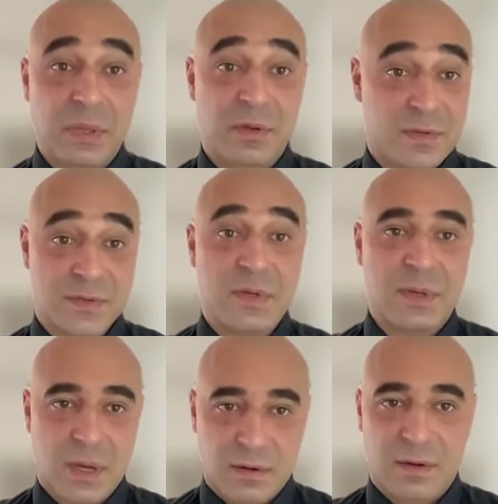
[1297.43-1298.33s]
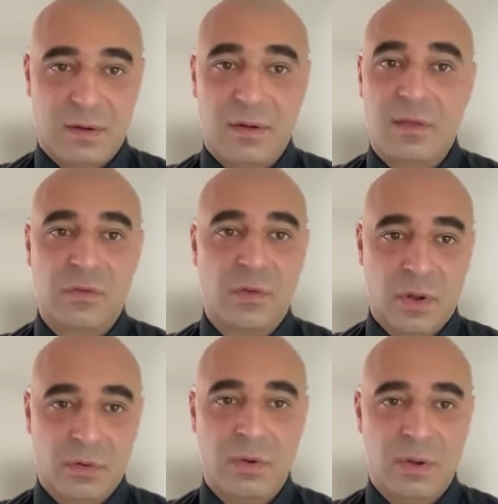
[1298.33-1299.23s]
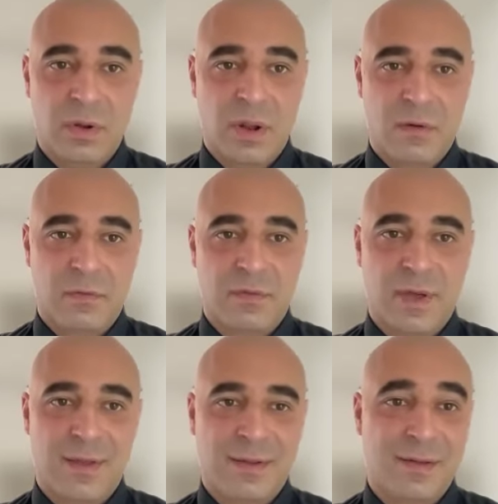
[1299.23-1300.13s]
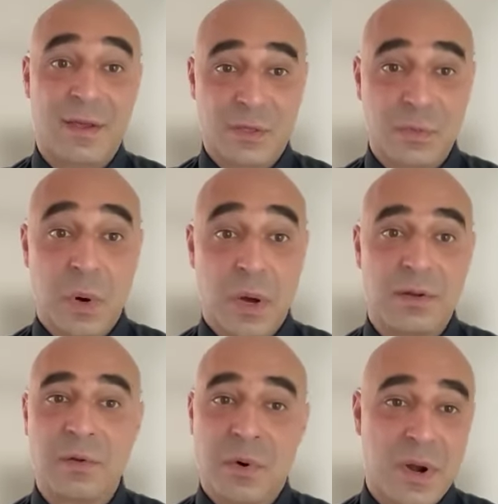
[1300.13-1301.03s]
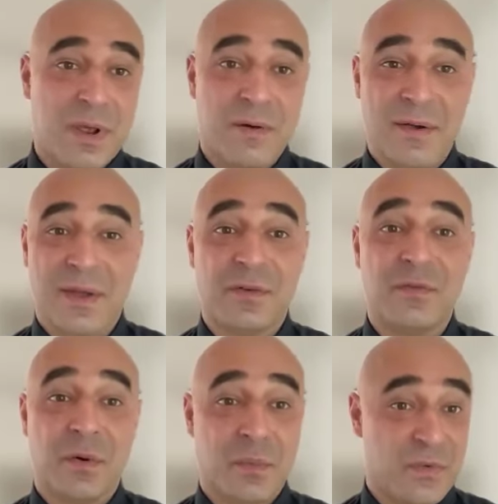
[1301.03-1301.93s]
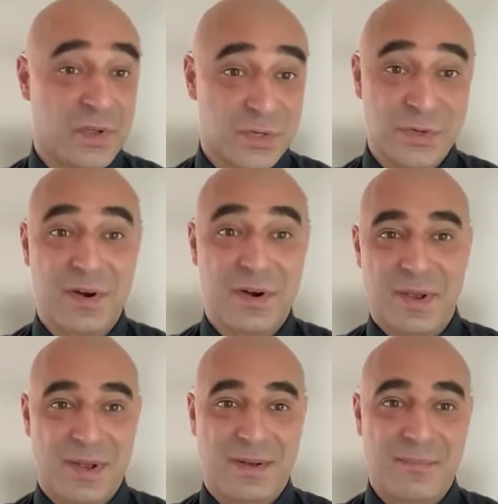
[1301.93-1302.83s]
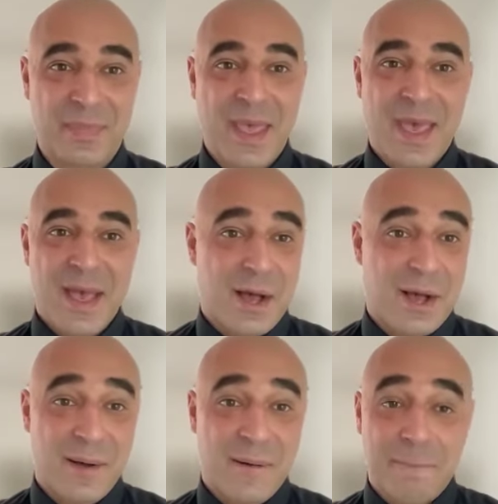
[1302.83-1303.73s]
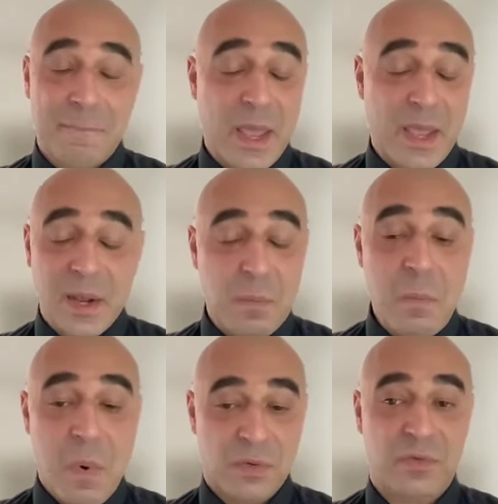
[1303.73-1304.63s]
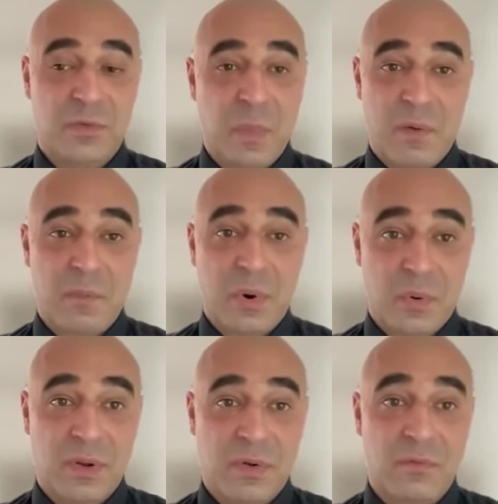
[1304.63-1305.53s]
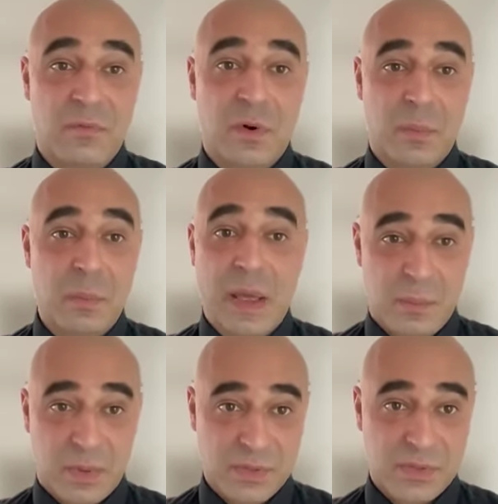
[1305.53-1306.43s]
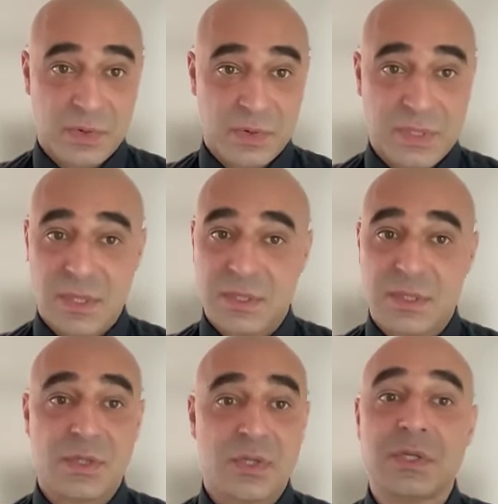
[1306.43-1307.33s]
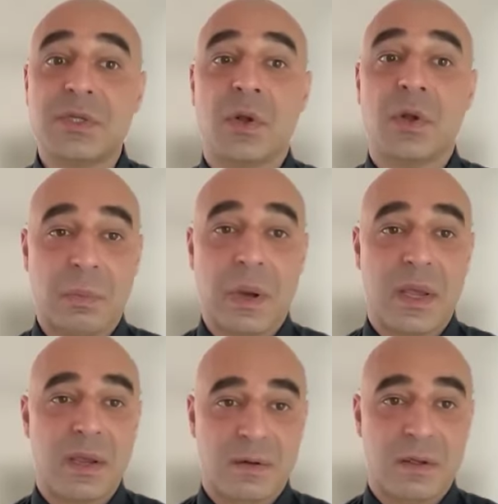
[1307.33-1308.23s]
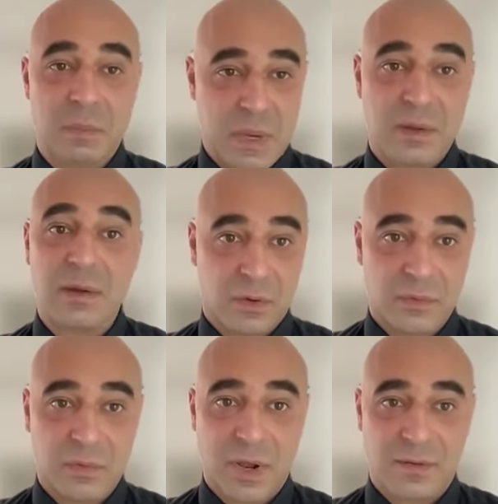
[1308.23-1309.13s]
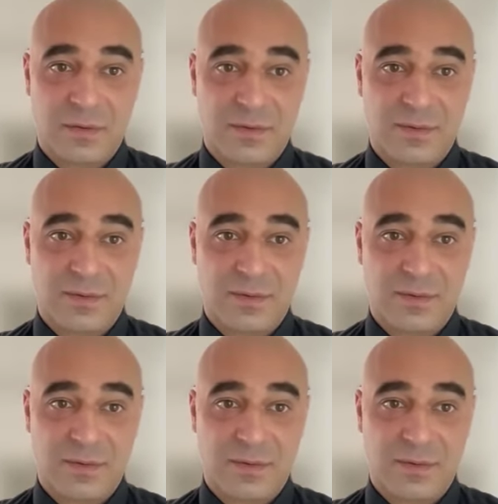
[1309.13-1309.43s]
doesn't cut it. It's not good enough. And guess what? You're hearing it from a vegetarian. I get most of my protein from animal sources, just not by eating meat outright.